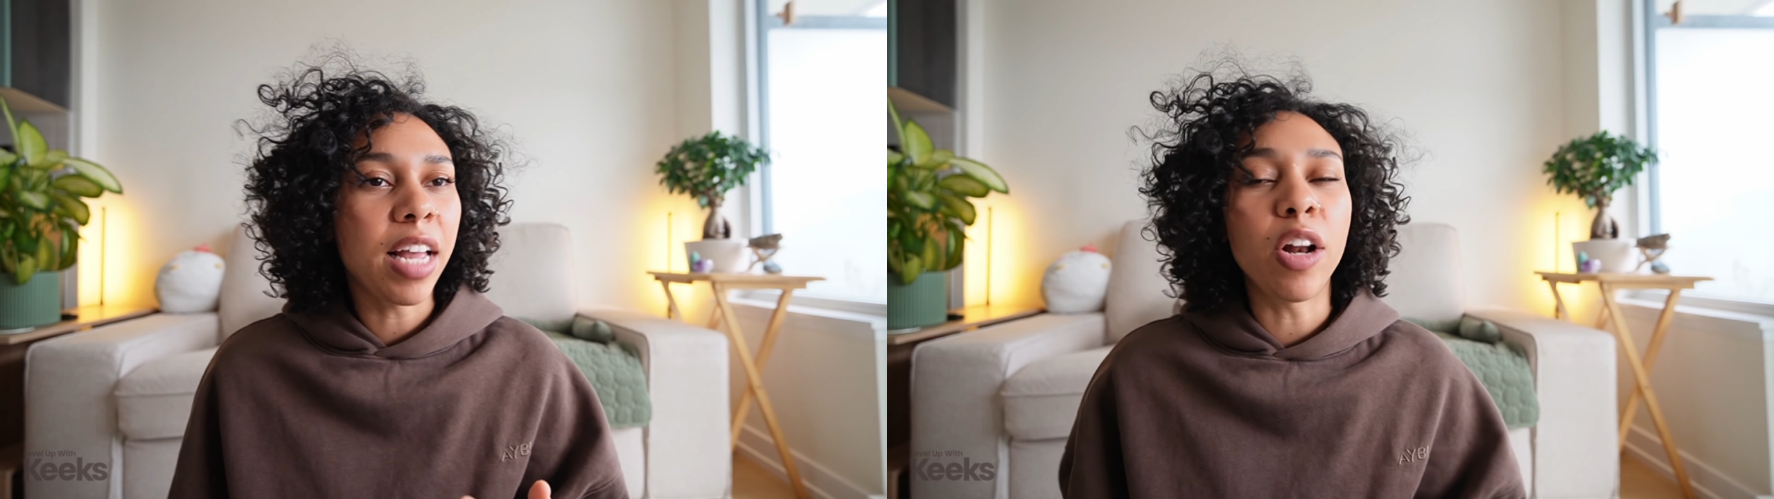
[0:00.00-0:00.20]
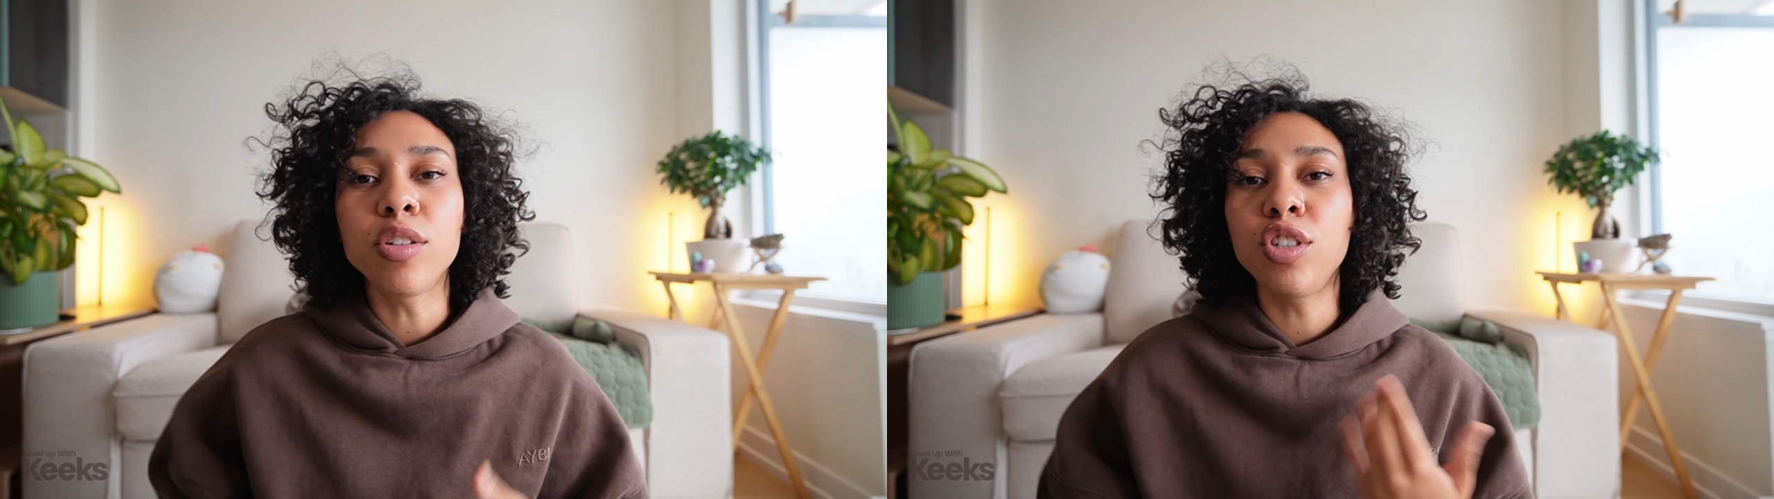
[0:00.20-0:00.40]

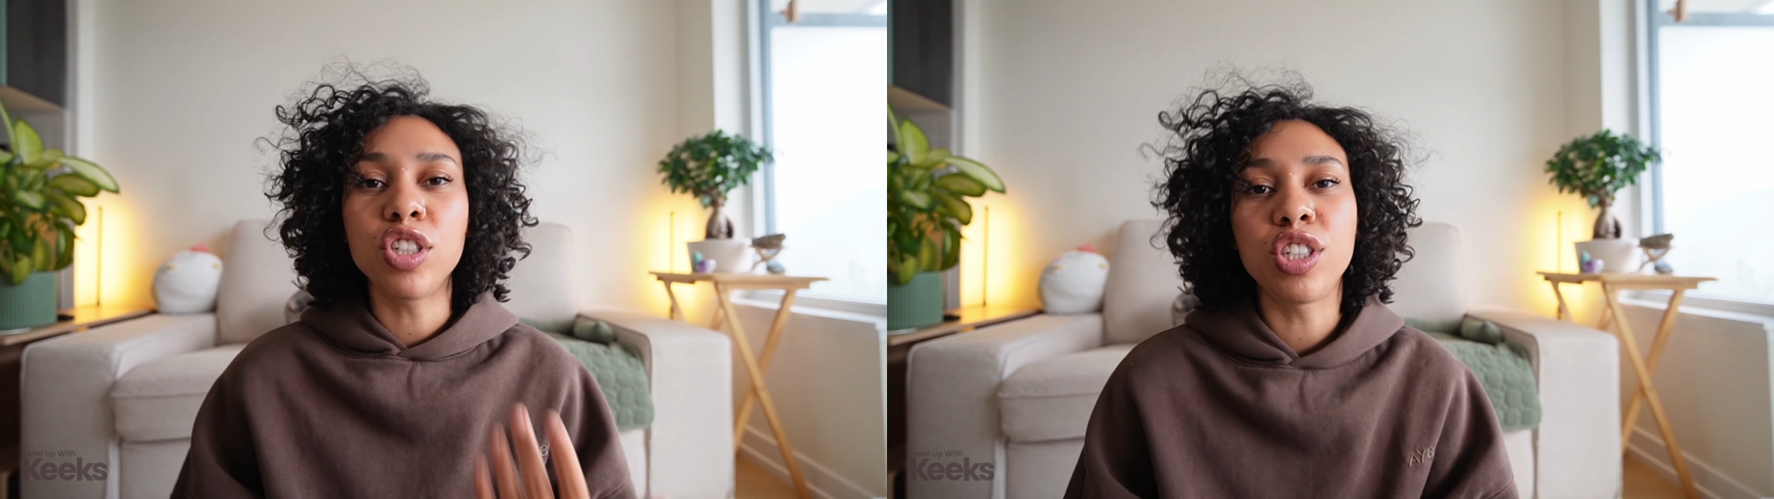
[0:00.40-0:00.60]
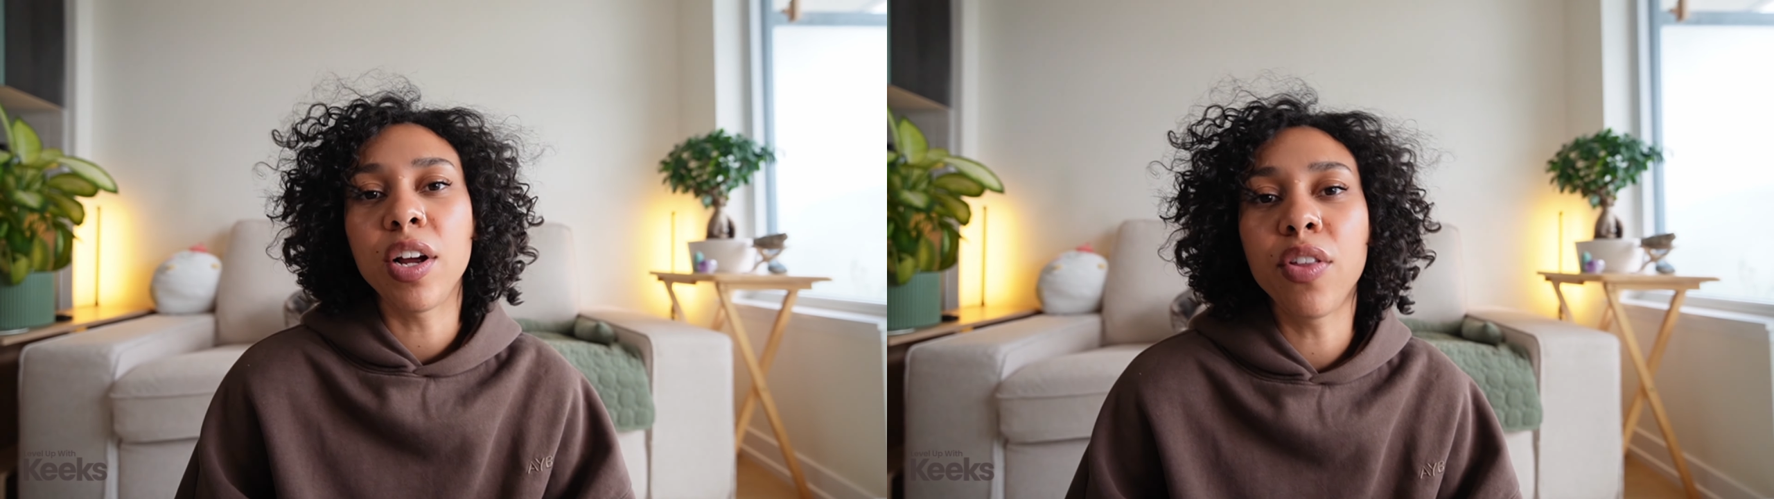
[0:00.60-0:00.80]
and also
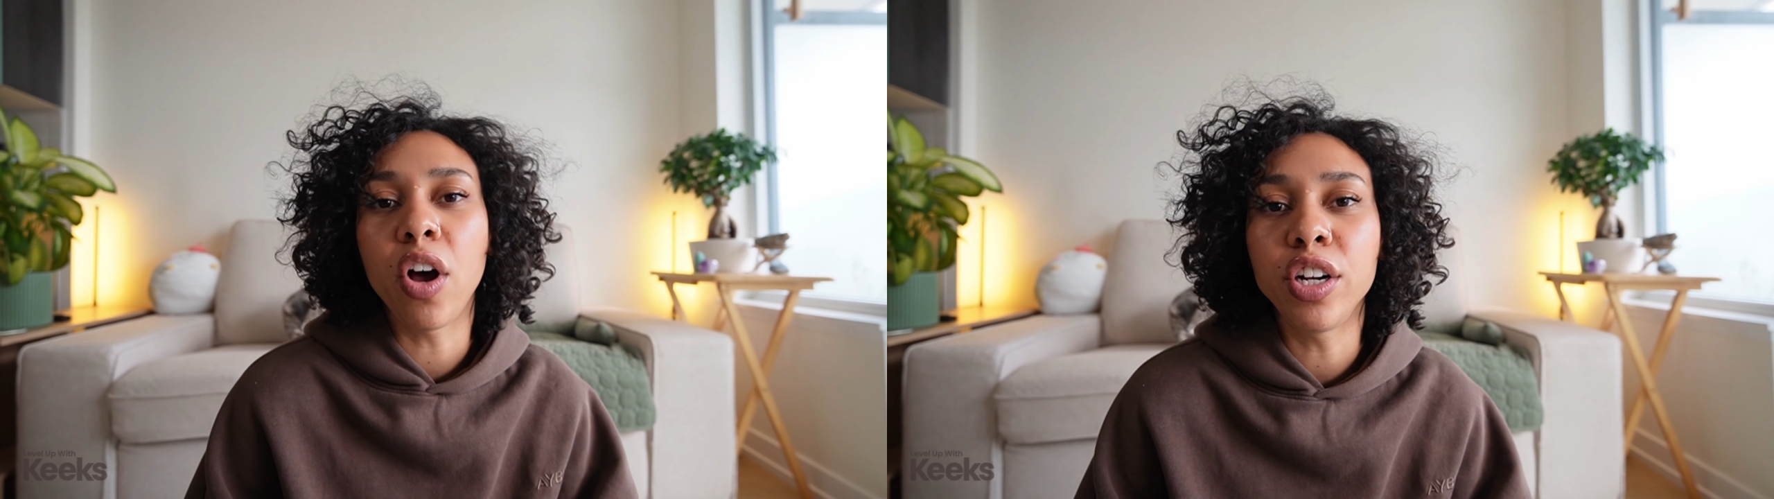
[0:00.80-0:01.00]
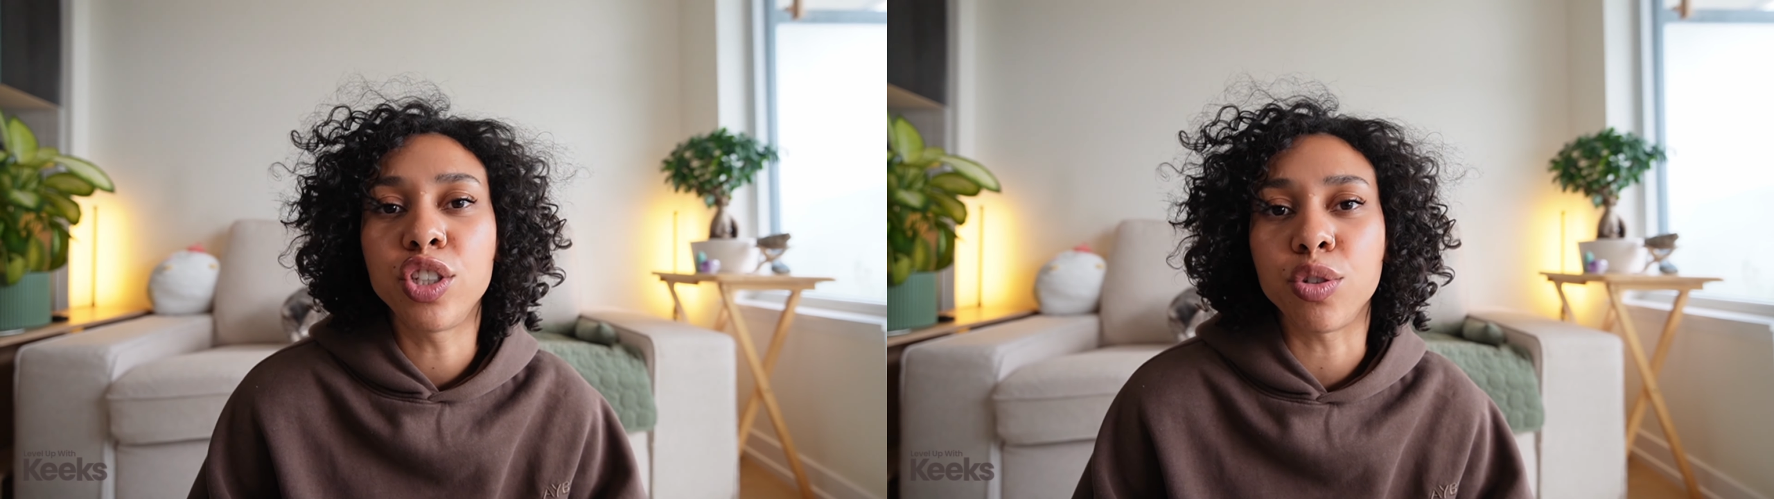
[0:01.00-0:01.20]
just share the
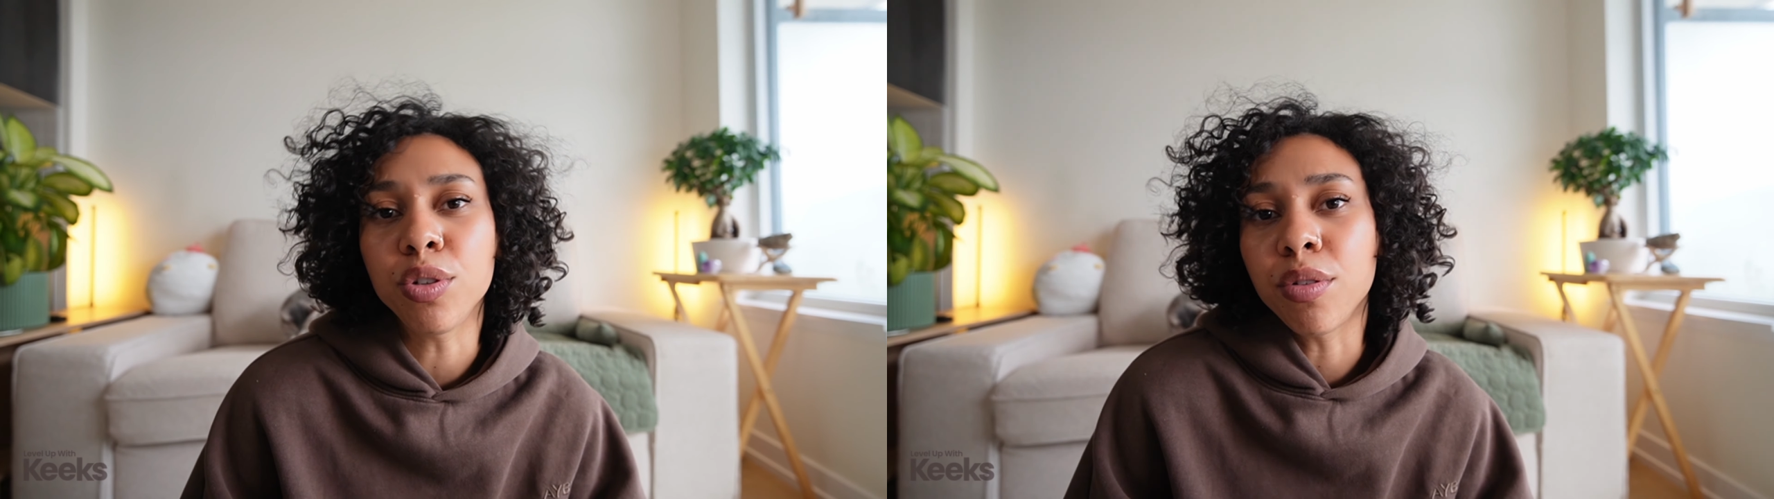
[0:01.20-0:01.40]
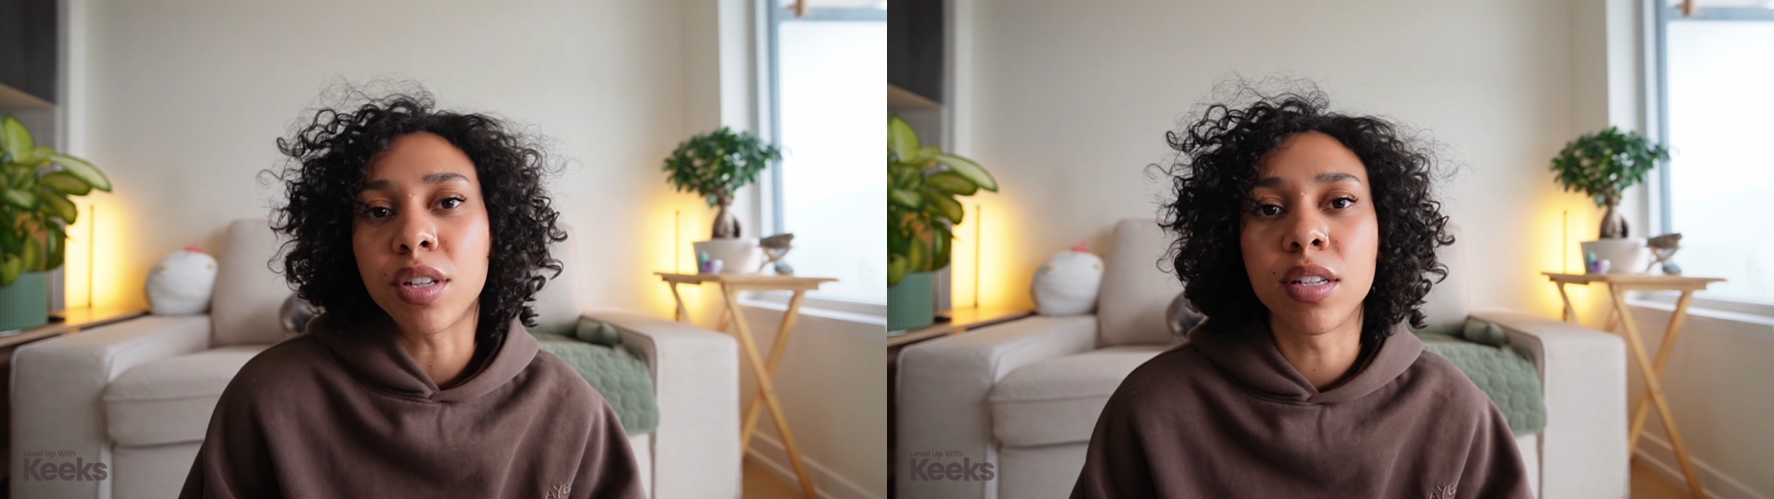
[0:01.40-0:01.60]
honest
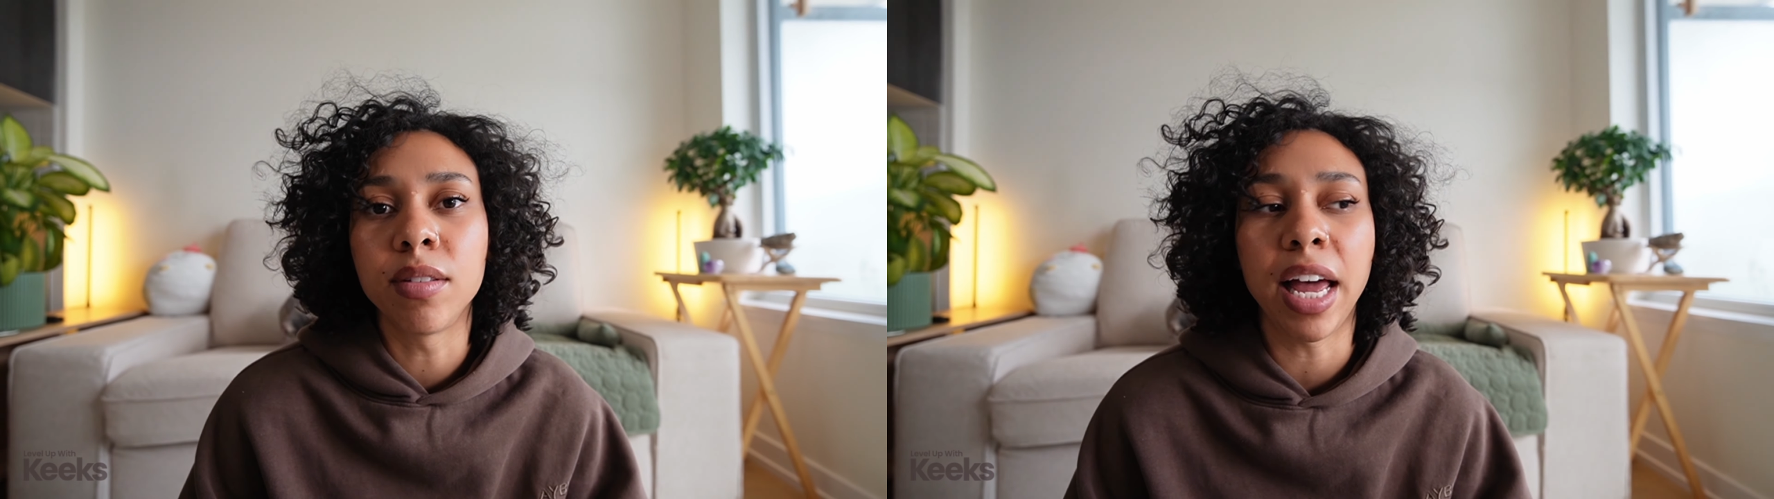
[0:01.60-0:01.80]
truths.